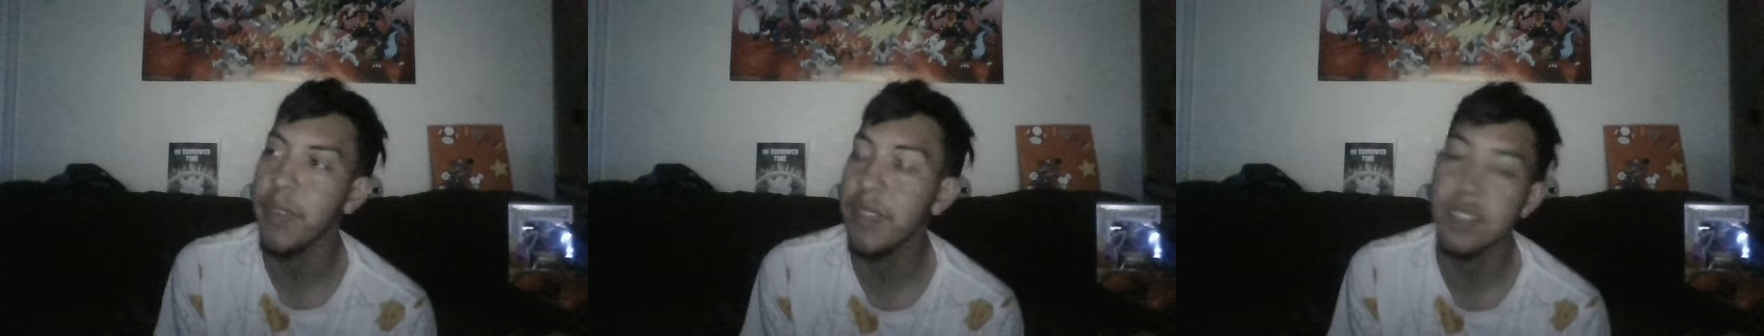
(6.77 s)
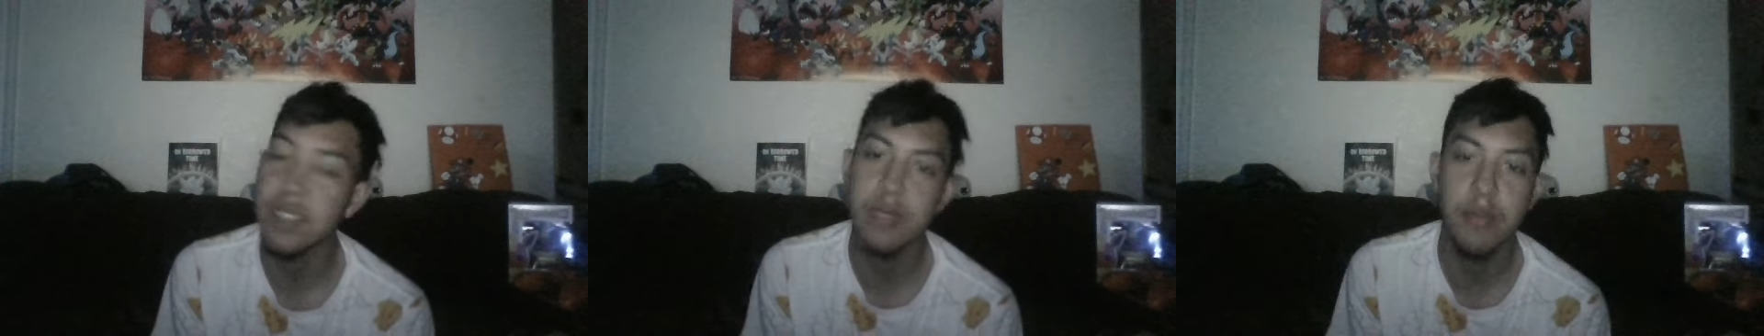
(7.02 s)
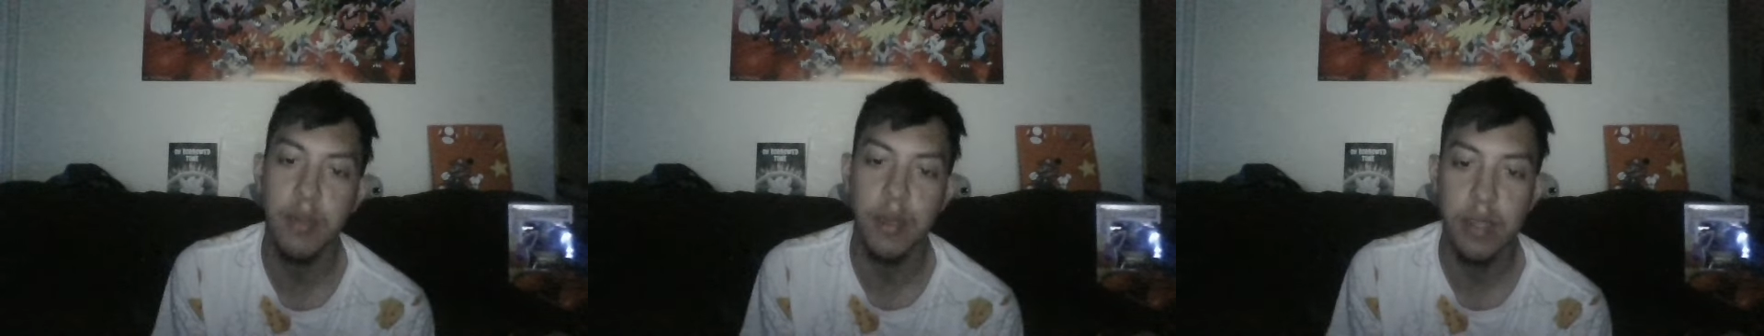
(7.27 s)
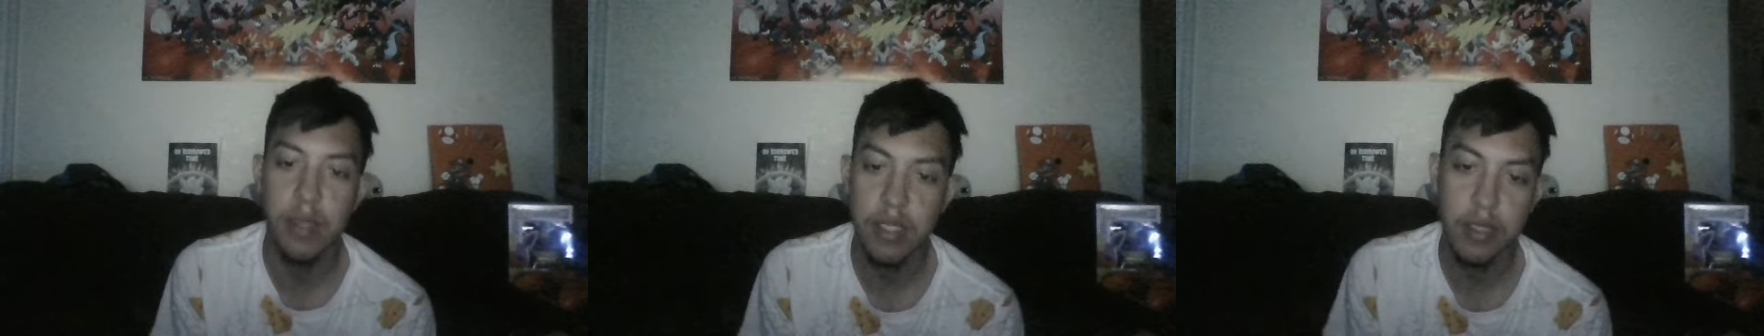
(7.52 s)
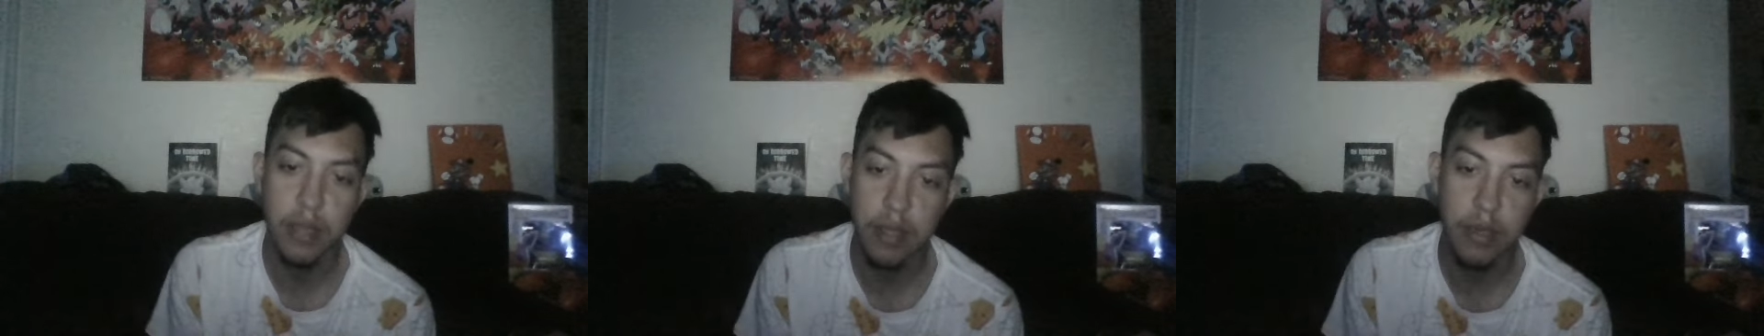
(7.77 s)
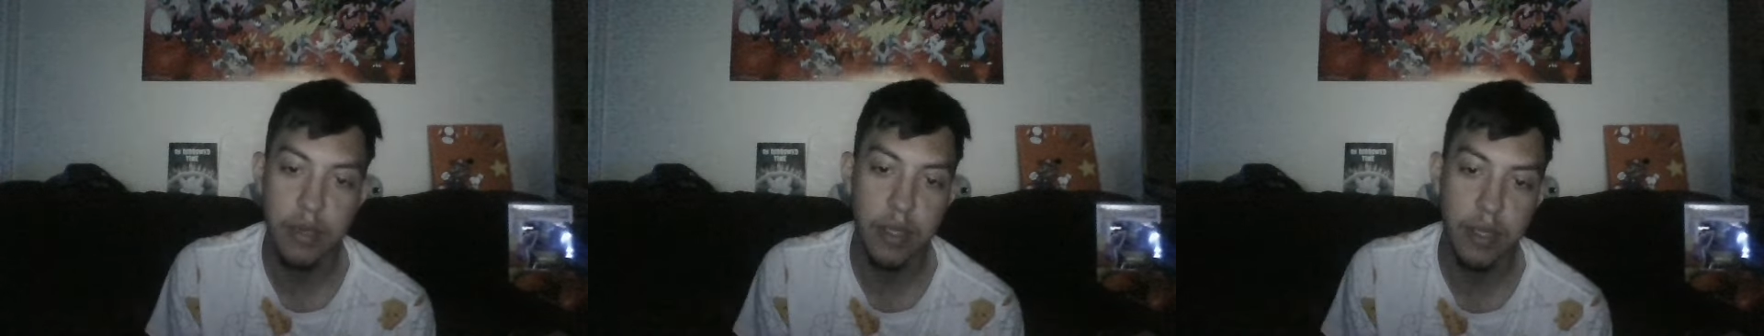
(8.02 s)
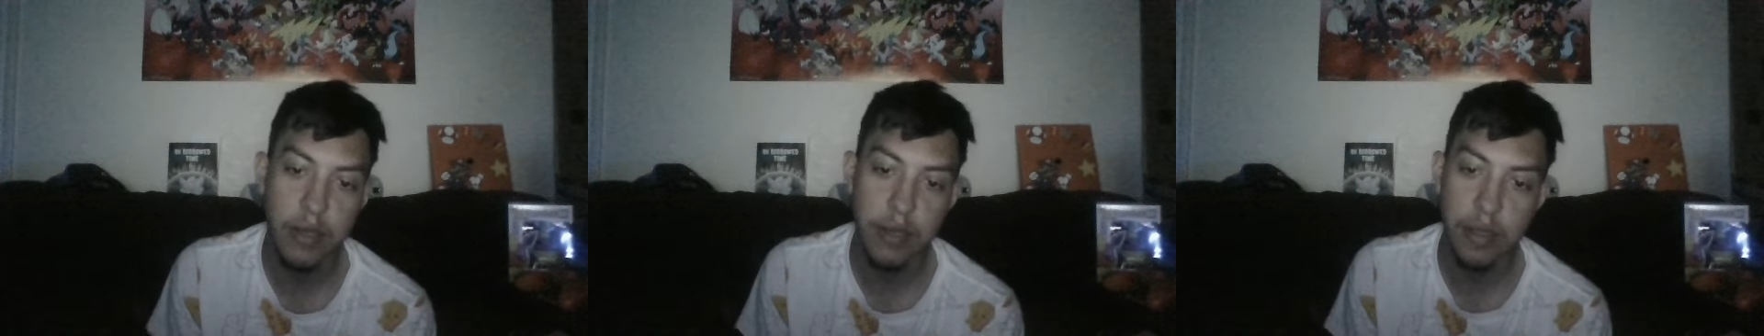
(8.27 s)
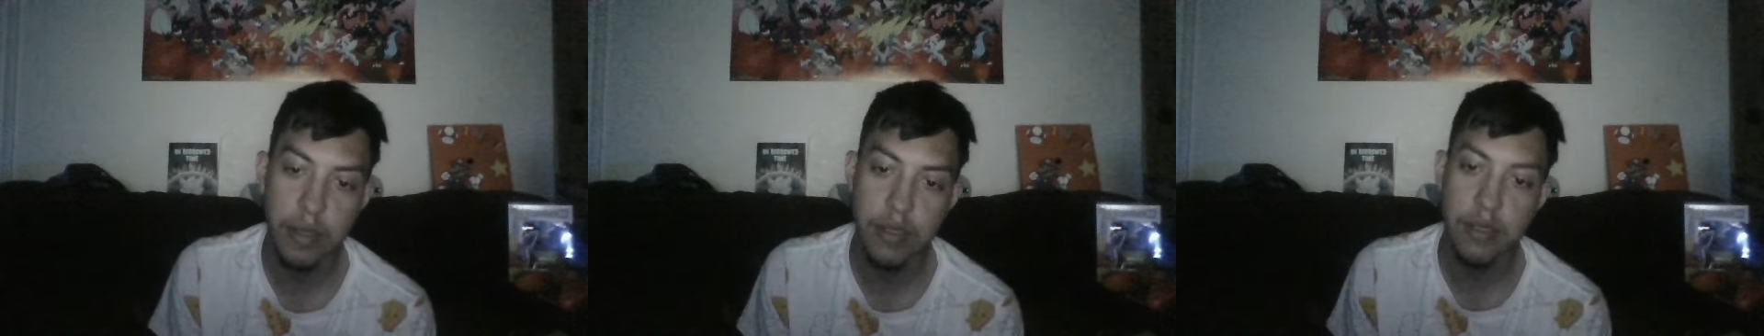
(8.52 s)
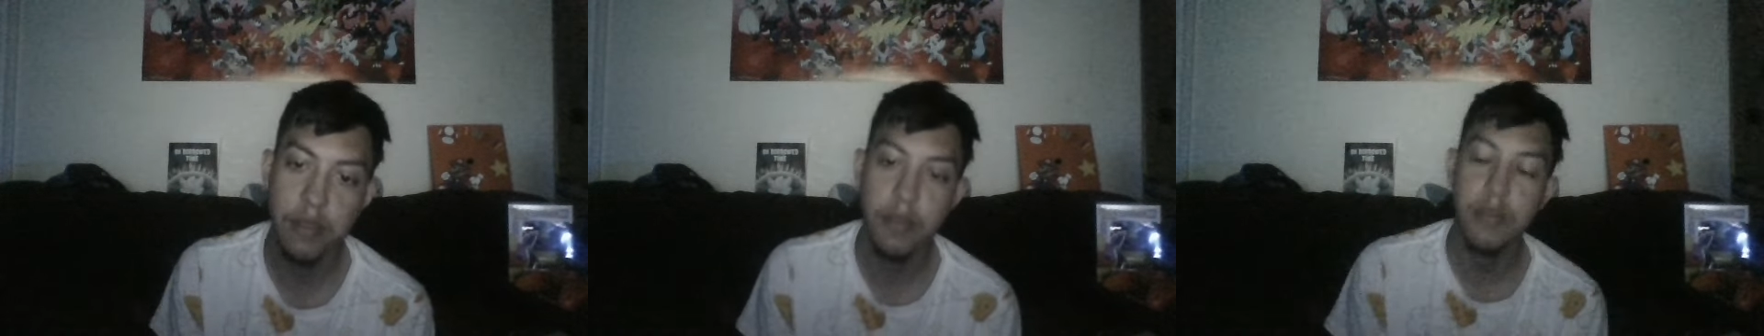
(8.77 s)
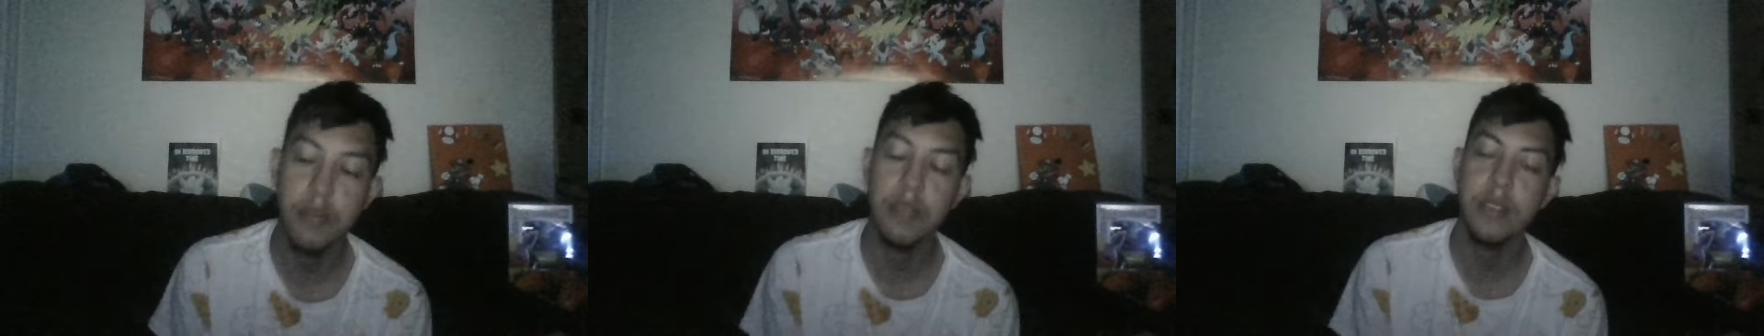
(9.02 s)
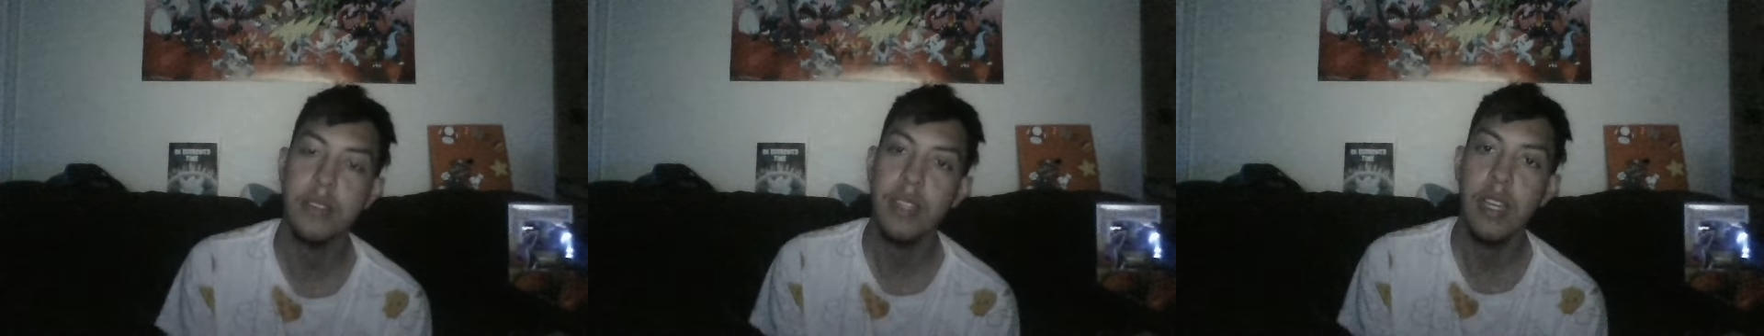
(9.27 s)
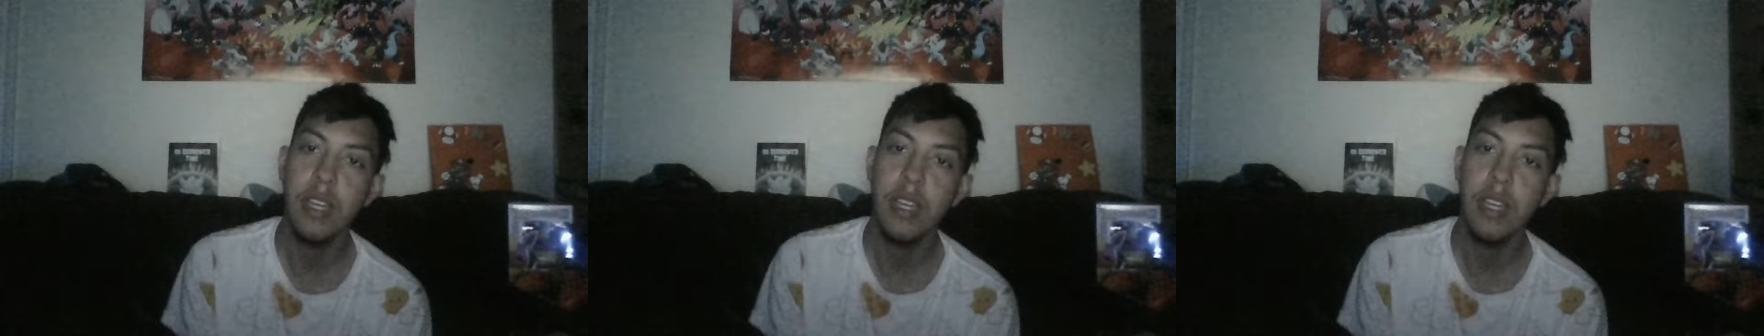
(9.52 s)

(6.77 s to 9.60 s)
just for a quick video, of course, of this.